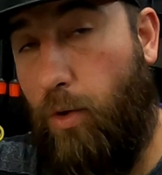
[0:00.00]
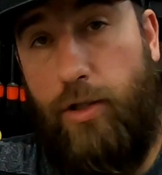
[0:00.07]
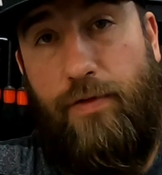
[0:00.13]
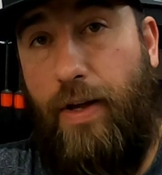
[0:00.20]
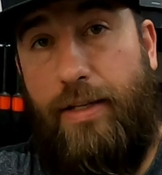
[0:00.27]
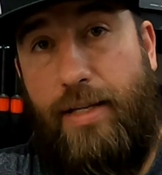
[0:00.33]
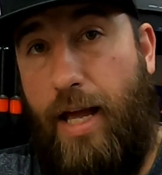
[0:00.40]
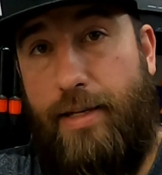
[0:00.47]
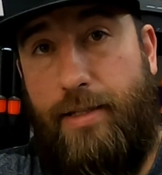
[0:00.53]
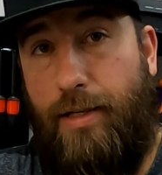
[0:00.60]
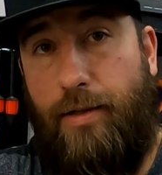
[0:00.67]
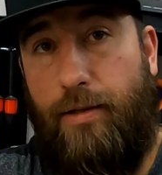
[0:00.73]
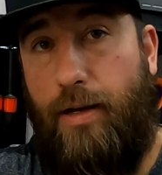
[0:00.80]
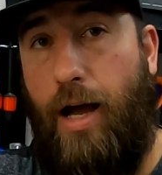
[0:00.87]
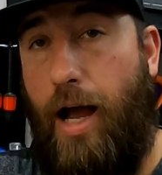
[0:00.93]
works
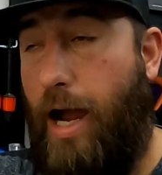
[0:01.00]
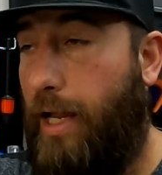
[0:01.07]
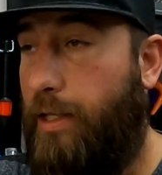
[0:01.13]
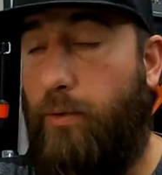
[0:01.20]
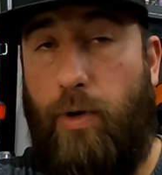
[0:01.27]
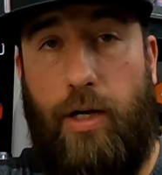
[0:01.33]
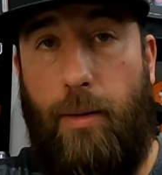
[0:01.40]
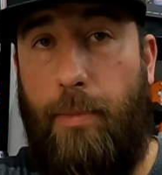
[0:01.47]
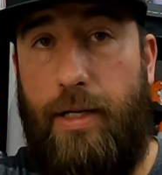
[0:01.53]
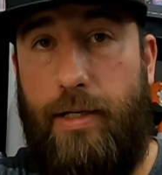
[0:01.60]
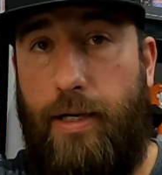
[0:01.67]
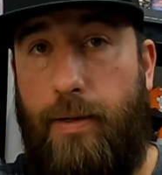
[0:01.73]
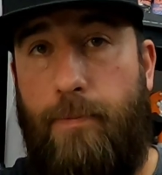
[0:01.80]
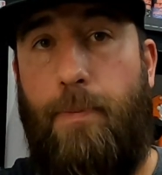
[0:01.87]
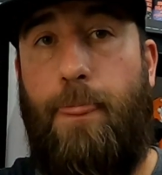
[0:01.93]
fantastic. I highly recommend
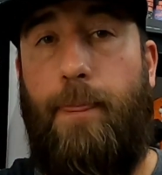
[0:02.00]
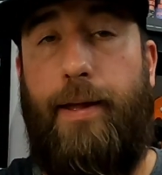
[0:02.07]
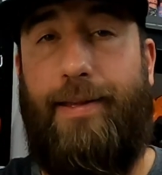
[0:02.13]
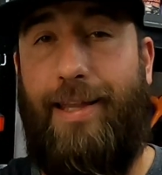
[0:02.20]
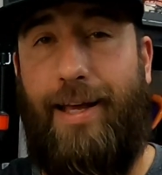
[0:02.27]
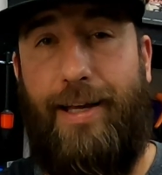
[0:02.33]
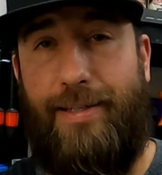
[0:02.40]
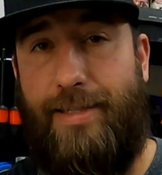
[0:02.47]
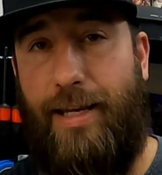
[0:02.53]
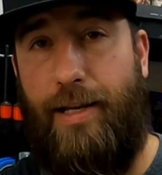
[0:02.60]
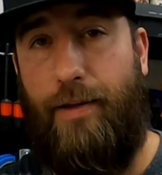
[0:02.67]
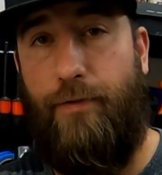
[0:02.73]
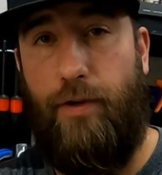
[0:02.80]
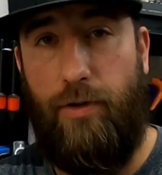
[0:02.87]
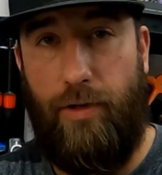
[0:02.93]
it. And like I said,
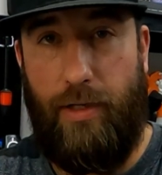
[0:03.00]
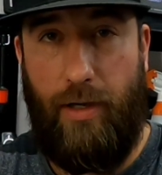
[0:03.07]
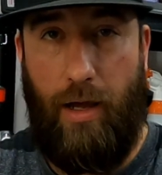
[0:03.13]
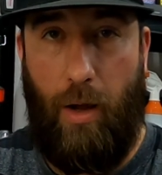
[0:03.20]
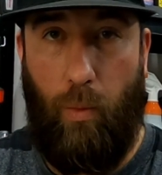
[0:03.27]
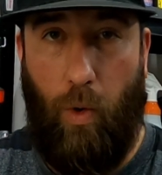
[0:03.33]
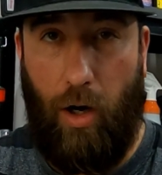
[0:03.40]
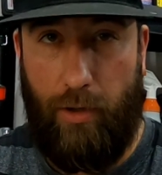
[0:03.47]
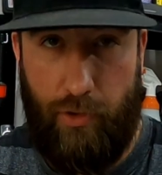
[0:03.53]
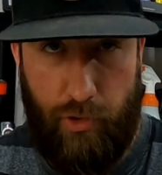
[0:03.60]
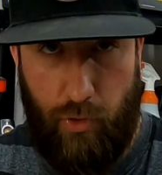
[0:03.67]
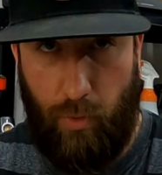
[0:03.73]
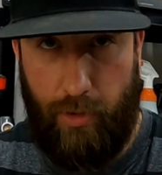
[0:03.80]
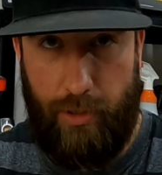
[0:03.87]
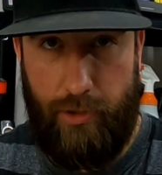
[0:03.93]
if you're in a water
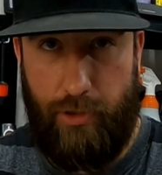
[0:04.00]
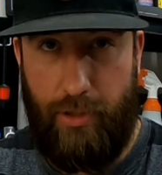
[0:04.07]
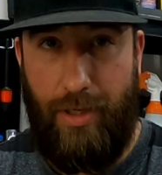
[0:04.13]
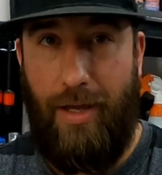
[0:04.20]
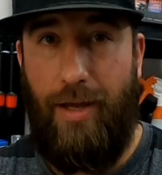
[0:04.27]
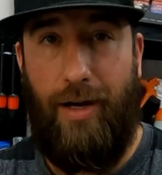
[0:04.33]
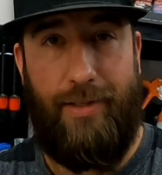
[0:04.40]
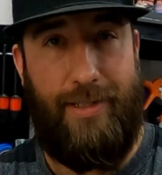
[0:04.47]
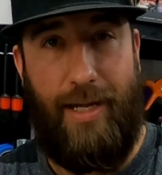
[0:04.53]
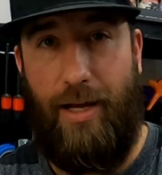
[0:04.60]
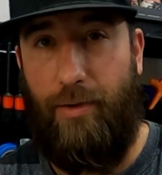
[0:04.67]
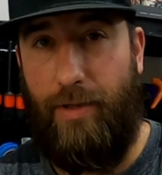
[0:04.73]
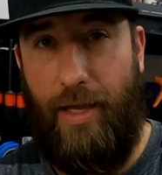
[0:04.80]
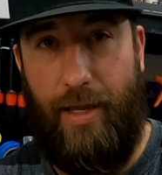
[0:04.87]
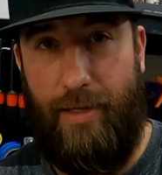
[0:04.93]
shortage, a
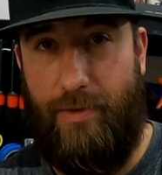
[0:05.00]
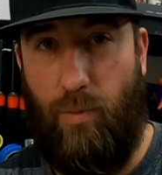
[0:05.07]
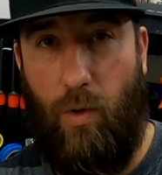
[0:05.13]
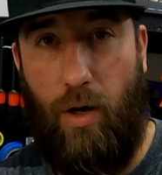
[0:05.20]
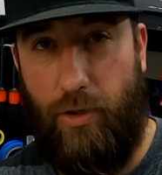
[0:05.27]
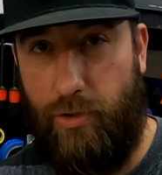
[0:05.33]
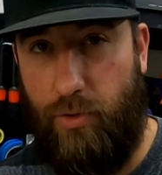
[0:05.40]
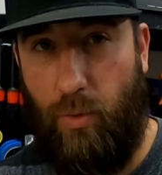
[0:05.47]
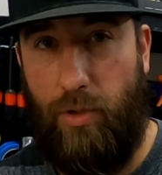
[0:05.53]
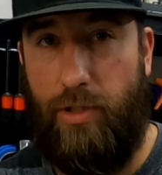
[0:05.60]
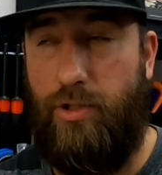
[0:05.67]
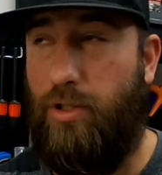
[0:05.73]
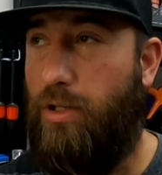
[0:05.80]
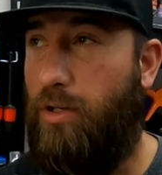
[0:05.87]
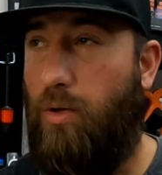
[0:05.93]
town that is water
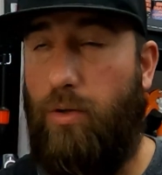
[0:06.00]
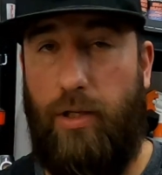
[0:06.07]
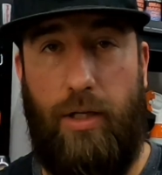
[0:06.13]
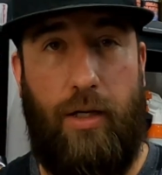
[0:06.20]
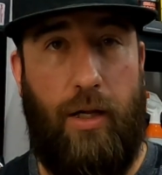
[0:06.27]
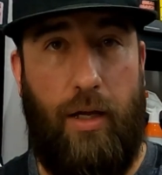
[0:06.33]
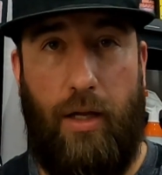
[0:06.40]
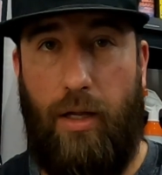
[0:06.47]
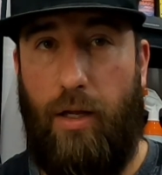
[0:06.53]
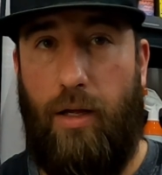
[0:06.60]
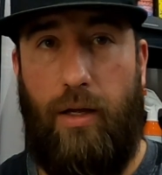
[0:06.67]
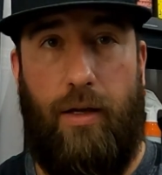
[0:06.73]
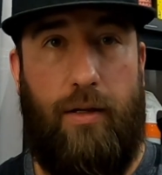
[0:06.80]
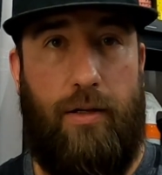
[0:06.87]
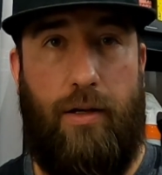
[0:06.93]
shortage, you can only,
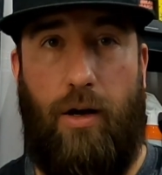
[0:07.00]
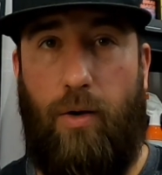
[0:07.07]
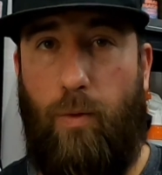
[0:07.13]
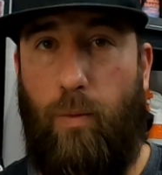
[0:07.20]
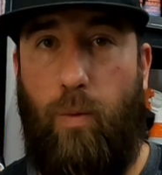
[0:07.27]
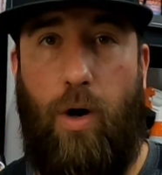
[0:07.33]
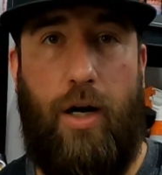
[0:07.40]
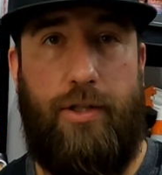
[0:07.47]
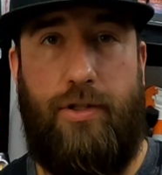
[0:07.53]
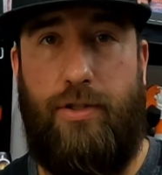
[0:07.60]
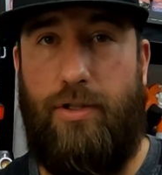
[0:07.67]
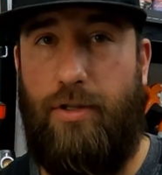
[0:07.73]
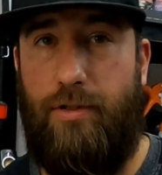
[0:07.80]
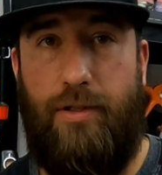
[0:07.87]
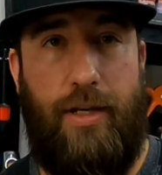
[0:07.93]
wash
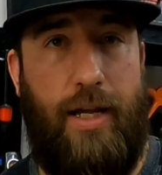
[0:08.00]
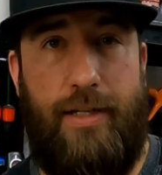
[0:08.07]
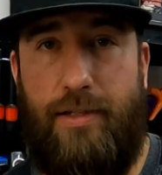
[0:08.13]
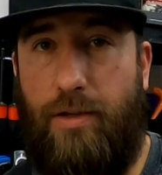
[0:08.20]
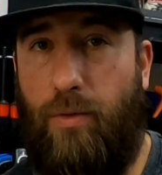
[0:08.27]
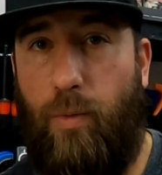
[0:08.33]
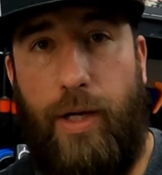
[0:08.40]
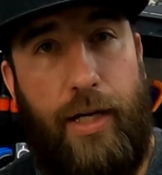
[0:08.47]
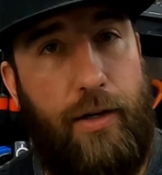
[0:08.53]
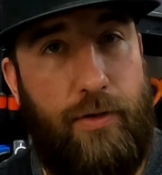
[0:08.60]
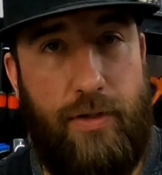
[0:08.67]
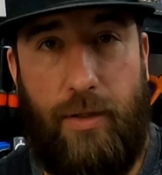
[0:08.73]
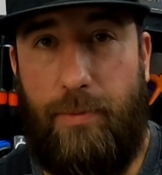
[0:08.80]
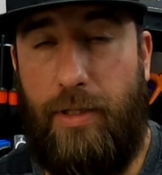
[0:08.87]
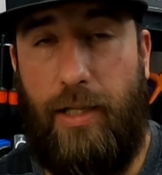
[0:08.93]
certain days of the week
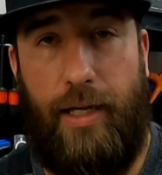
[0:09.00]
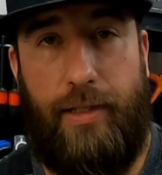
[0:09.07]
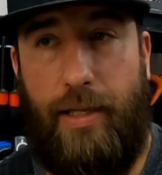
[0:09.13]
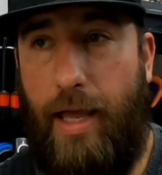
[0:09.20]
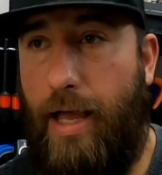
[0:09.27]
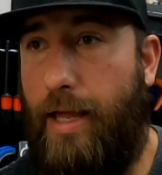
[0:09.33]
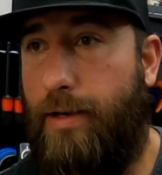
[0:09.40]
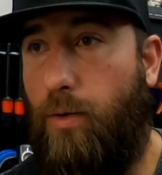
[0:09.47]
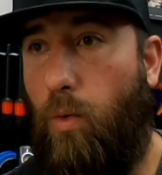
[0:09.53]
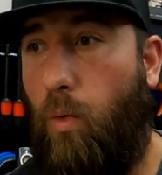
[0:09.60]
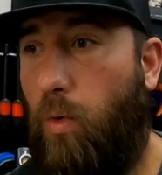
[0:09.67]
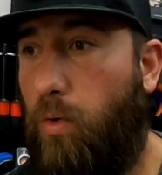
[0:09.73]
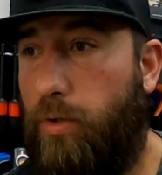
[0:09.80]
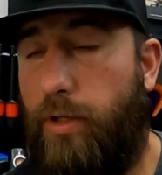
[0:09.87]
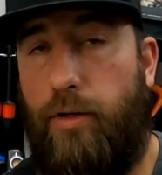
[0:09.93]
or something like that,
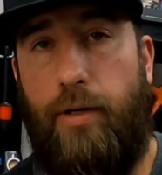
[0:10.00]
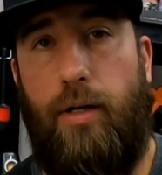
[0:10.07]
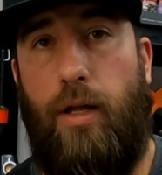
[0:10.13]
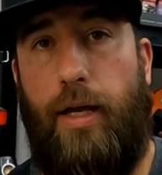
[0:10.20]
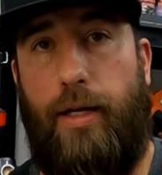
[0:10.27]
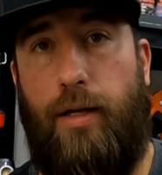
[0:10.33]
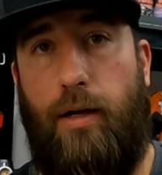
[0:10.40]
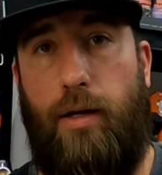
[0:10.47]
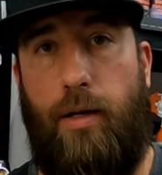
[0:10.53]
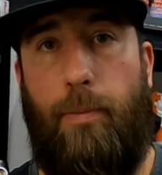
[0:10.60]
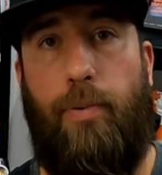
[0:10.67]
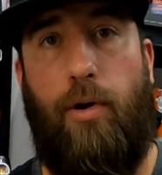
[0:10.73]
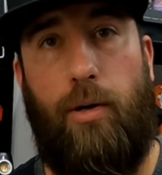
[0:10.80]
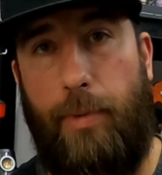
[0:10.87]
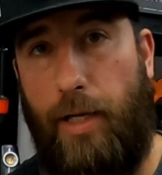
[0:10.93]
or you're in like an
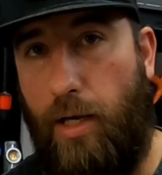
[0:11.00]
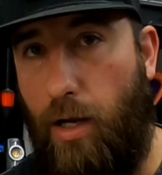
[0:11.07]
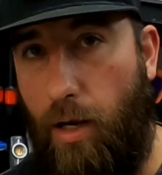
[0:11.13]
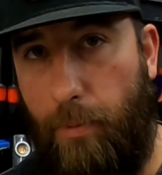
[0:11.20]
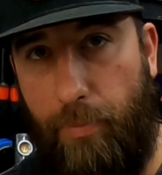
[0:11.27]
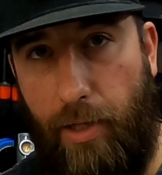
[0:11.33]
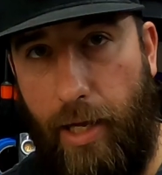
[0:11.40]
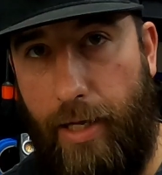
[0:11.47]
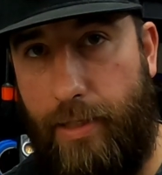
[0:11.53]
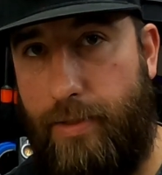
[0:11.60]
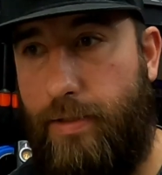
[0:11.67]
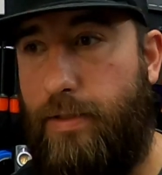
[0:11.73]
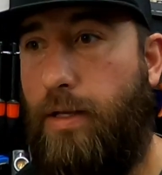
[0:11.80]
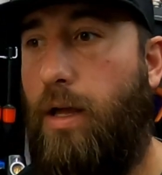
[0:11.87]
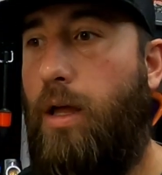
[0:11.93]
apartment
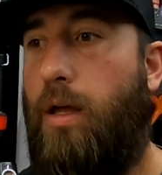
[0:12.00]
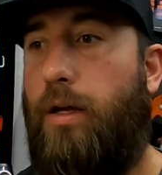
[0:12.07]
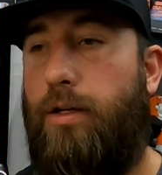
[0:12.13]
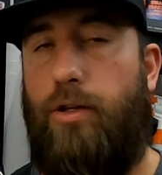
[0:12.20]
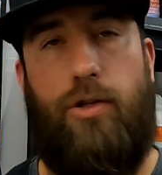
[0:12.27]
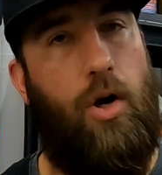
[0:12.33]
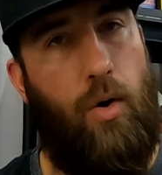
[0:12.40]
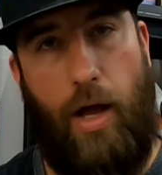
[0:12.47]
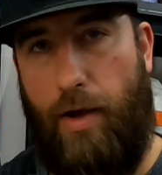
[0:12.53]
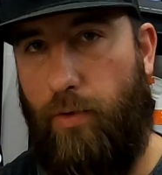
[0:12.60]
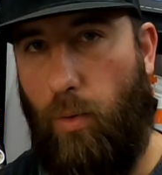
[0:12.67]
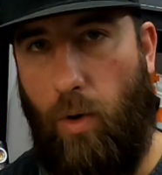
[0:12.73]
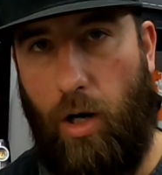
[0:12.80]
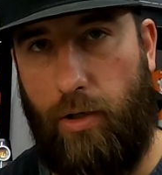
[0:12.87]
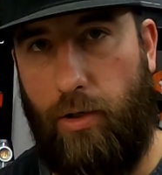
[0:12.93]
complex, you don't have
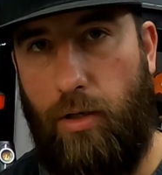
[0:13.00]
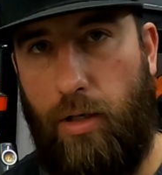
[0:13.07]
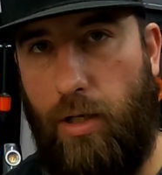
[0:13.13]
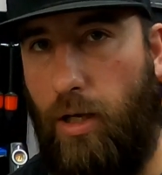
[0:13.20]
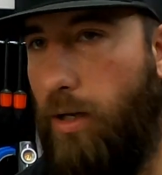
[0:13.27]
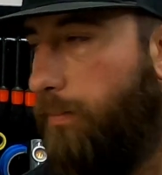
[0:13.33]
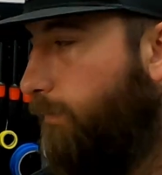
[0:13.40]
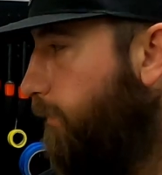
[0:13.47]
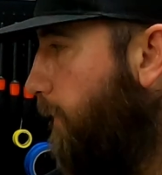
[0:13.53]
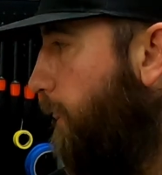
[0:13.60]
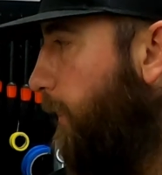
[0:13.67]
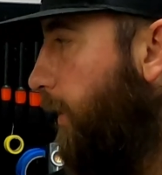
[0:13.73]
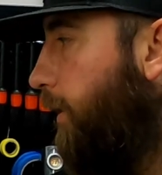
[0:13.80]
a water hookup,